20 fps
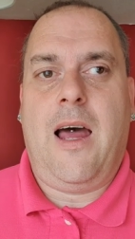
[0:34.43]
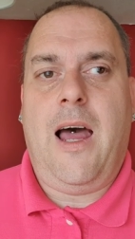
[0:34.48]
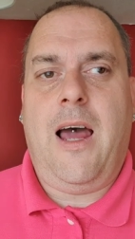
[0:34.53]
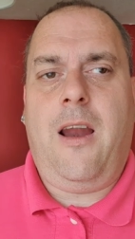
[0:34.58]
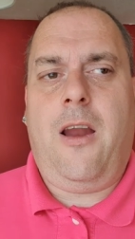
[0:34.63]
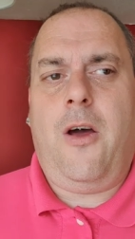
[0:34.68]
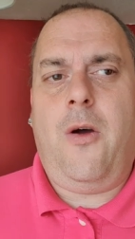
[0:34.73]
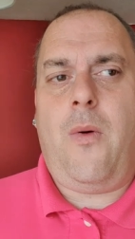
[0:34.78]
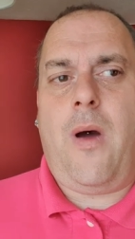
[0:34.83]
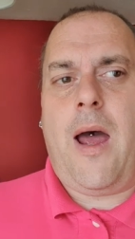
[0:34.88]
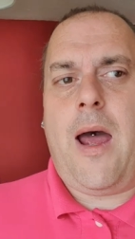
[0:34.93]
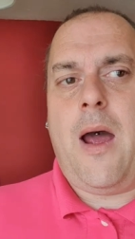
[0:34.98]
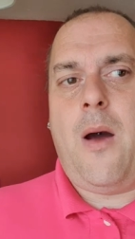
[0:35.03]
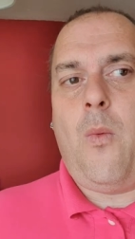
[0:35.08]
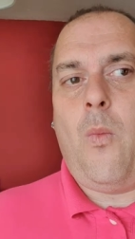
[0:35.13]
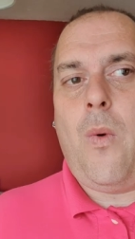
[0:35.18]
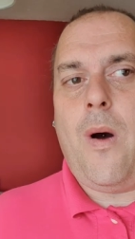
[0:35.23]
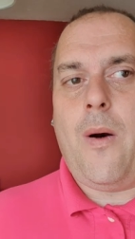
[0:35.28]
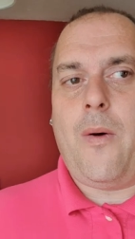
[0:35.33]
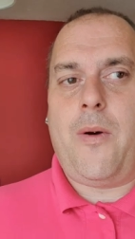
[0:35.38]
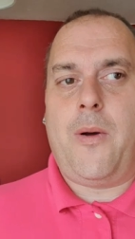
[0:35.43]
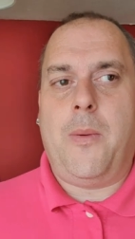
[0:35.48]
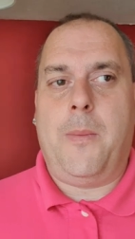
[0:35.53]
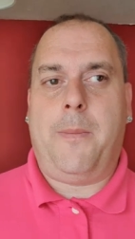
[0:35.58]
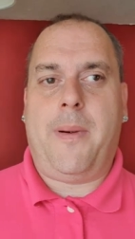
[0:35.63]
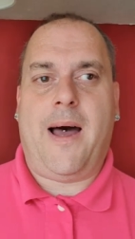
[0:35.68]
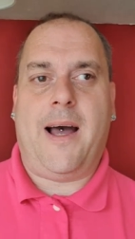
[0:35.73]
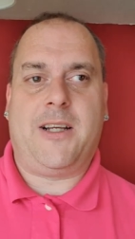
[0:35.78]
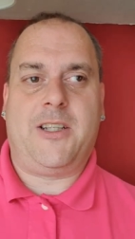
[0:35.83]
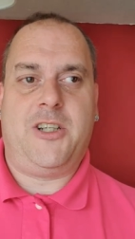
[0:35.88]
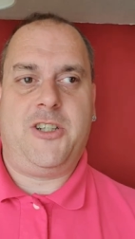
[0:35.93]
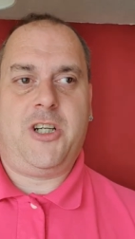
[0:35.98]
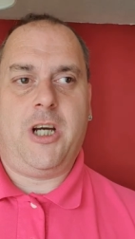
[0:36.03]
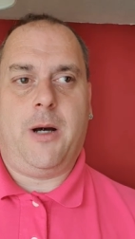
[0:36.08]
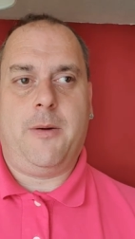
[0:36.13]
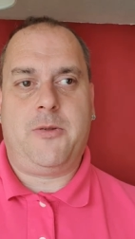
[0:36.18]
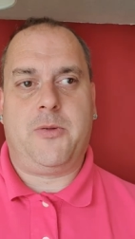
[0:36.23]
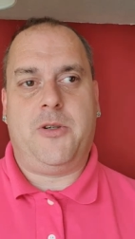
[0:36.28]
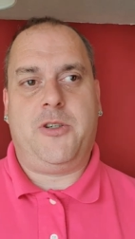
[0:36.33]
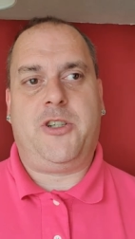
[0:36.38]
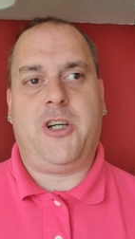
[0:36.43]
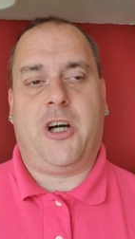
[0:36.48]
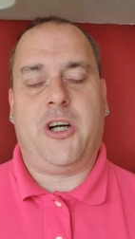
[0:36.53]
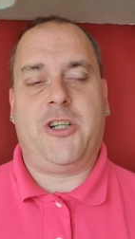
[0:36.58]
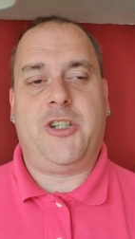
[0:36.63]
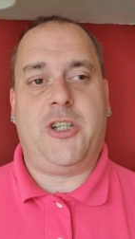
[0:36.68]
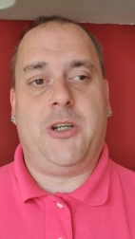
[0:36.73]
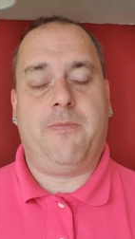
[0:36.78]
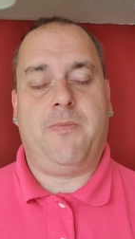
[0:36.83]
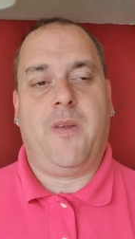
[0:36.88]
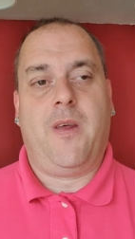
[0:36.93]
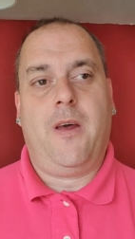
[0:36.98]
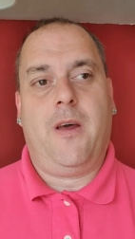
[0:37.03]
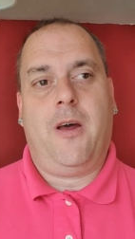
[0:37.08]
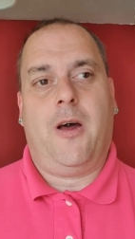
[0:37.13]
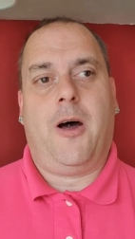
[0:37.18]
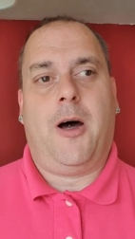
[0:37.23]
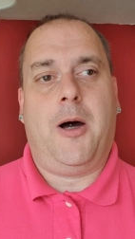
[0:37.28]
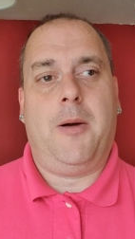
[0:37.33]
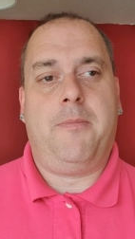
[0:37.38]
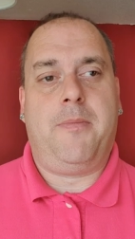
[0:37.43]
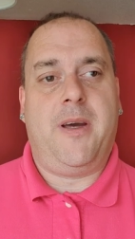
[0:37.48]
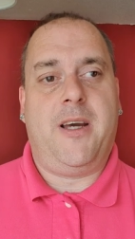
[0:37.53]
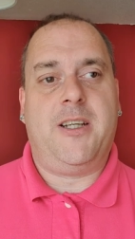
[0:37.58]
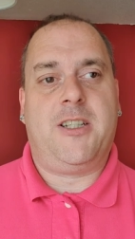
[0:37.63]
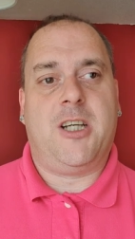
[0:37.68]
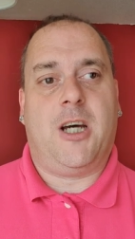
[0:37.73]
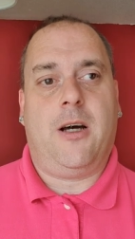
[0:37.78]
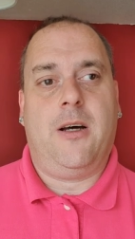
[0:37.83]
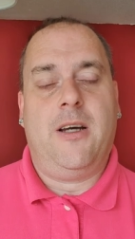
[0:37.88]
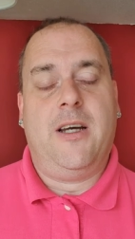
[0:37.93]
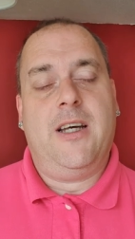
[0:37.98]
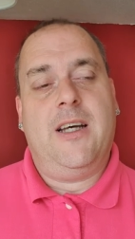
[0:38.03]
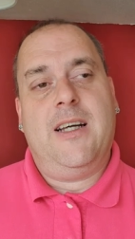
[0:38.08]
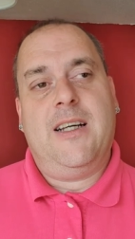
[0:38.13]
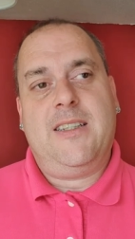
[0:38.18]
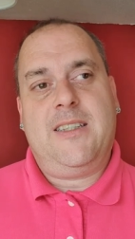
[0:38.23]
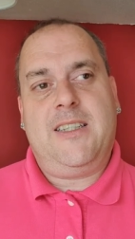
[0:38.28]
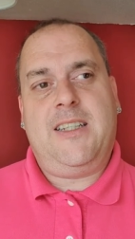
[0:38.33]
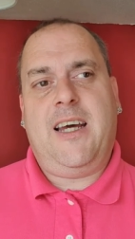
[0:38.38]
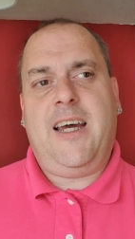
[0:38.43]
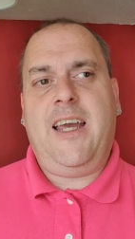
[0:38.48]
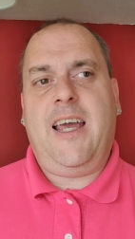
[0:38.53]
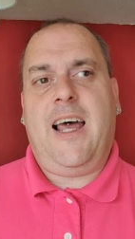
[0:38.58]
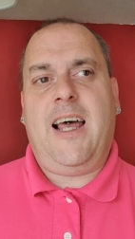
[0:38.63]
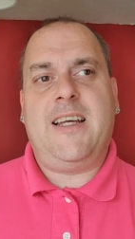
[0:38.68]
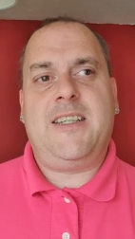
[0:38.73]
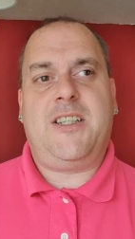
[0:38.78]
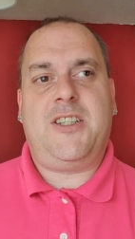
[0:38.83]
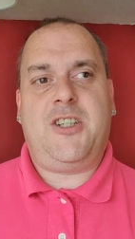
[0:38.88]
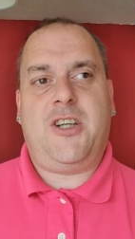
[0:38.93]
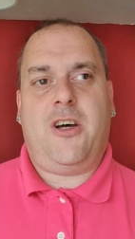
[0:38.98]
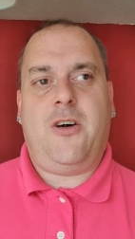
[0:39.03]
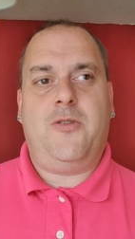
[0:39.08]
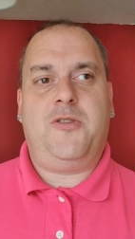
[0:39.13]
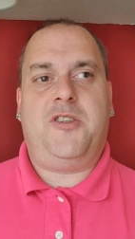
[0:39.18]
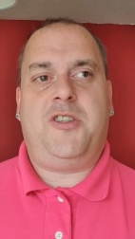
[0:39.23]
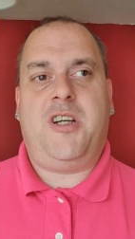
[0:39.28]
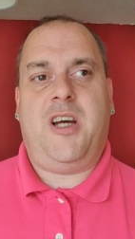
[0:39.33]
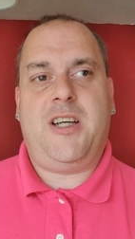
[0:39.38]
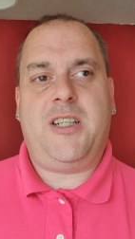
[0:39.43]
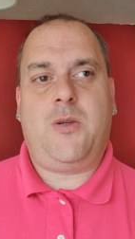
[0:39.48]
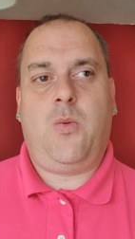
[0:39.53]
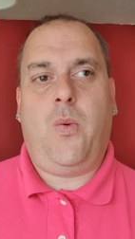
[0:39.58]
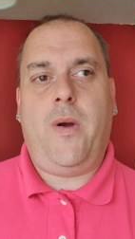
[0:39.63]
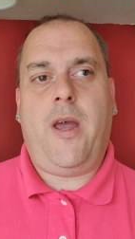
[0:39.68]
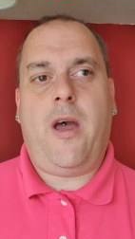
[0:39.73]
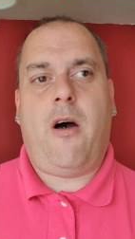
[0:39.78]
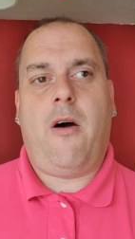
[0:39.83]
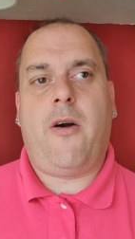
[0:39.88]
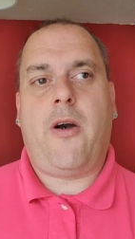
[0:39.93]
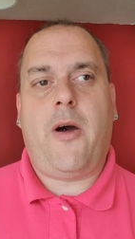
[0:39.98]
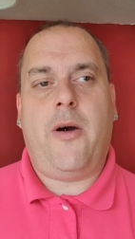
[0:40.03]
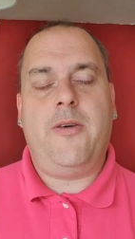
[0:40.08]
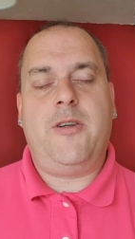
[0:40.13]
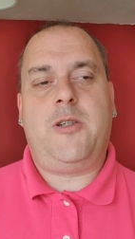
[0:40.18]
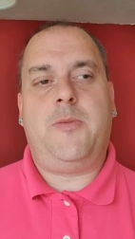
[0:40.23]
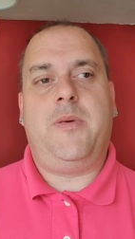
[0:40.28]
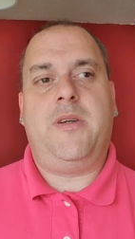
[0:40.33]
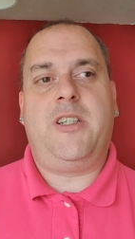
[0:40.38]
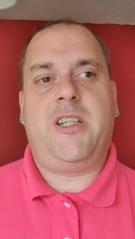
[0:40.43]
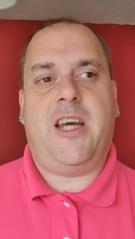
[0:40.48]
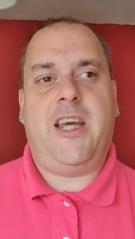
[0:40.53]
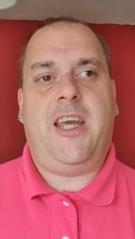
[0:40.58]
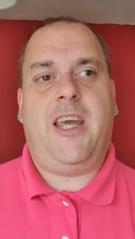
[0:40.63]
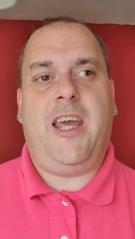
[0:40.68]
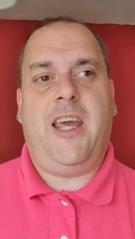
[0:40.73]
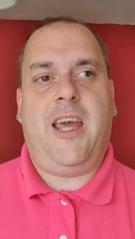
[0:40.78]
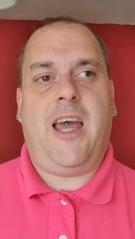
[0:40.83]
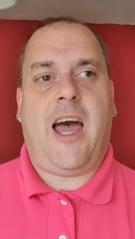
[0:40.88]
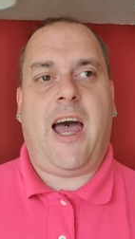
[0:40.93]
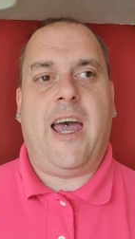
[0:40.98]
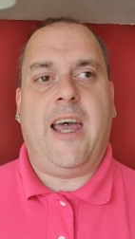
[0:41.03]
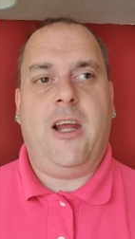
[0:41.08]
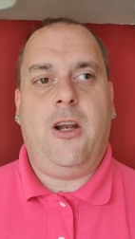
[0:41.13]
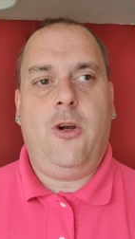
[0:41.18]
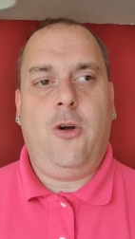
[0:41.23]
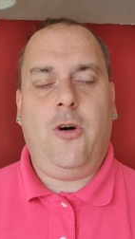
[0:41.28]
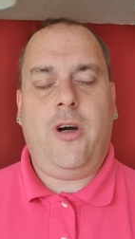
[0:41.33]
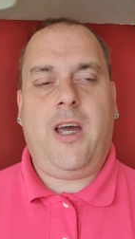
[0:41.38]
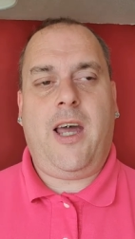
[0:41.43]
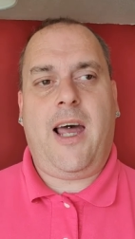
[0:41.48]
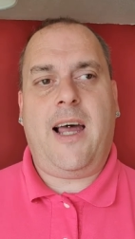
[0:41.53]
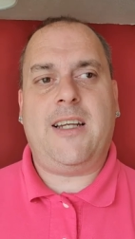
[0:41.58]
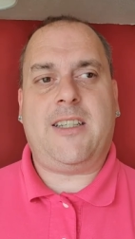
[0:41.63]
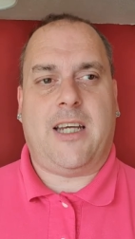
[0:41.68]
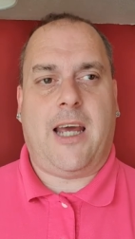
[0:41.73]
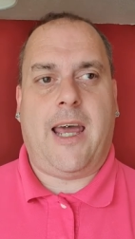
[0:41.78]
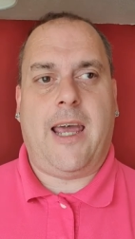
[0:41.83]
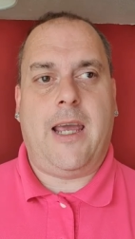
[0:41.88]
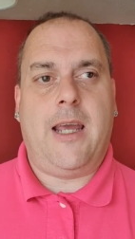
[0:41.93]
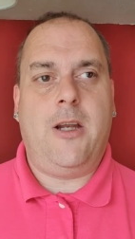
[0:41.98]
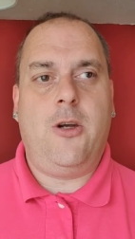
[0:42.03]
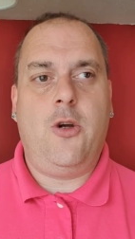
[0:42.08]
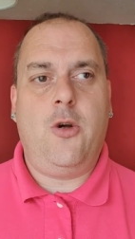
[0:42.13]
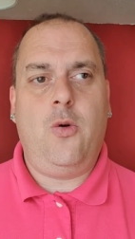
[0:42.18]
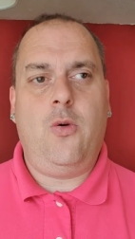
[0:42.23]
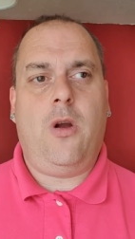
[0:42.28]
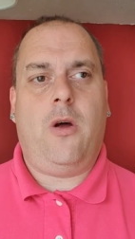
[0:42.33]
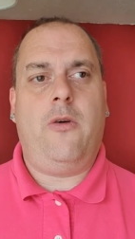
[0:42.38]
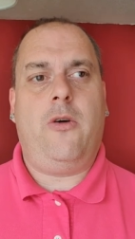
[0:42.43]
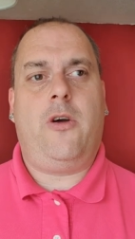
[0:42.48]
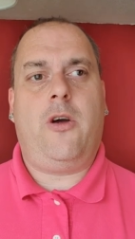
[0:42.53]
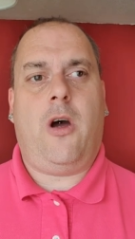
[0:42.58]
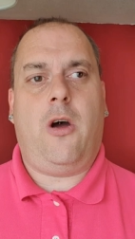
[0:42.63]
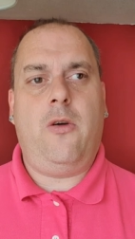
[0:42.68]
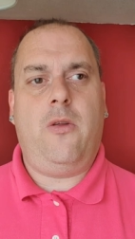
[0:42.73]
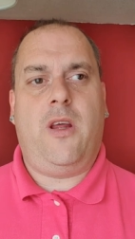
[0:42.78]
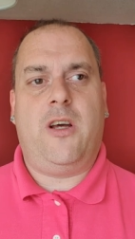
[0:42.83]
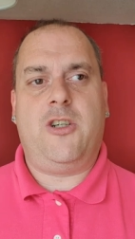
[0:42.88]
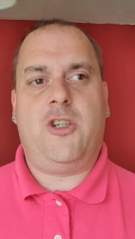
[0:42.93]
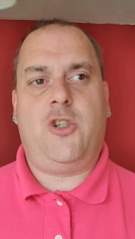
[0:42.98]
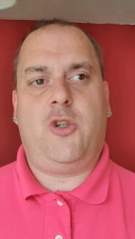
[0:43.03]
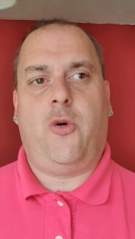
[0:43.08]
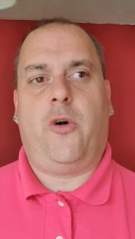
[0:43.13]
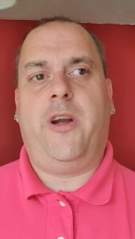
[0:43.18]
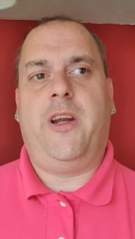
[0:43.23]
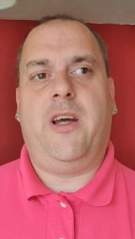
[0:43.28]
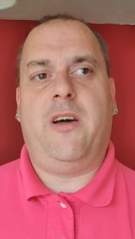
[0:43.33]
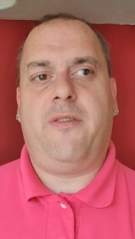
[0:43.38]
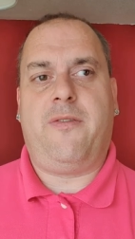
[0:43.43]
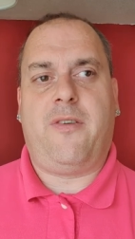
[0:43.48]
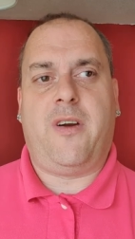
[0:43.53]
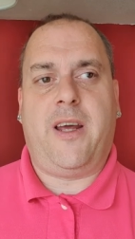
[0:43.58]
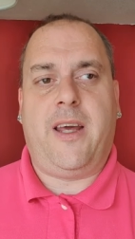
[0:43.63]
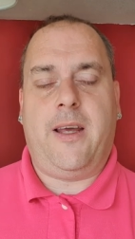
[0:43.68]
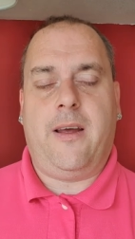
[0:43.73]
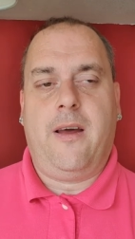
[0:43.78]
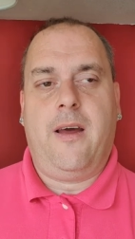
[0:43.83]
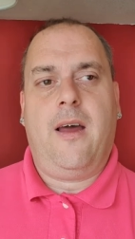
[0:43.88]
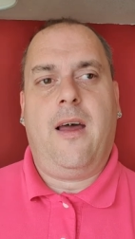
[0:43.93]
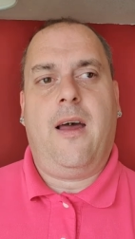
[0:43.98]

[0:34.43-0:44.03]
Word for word: Hello and welcome back to Chelmswood Junction. I'm Peter. Today, as the title suggests, we are going to be taking a look at a new loco that's joining a fleet,